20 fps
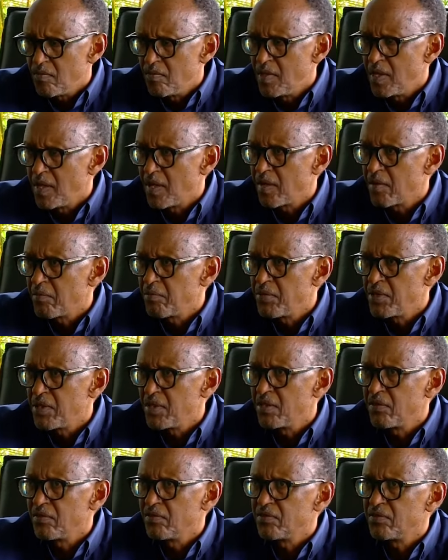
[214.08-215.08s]
the
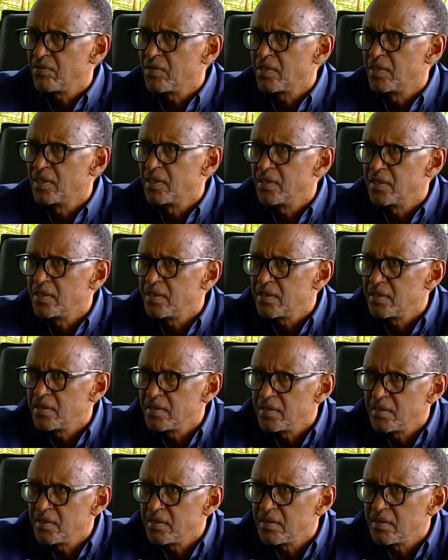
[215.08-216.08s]
RPF and
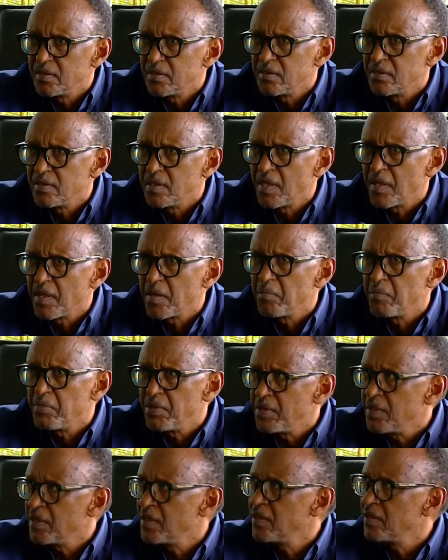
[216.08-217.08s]
the
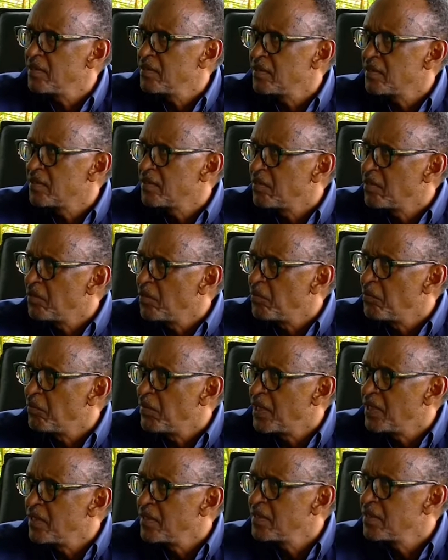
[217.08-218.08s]
RPA
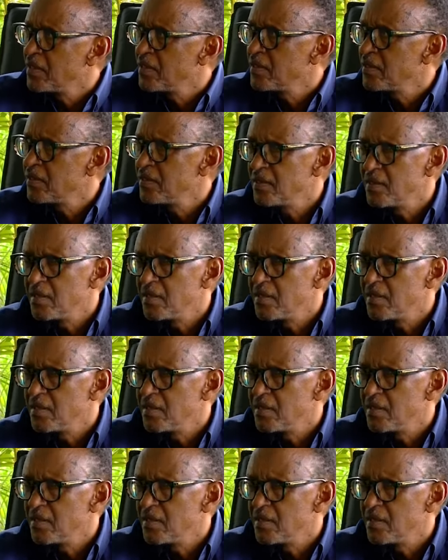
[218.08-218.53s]
combined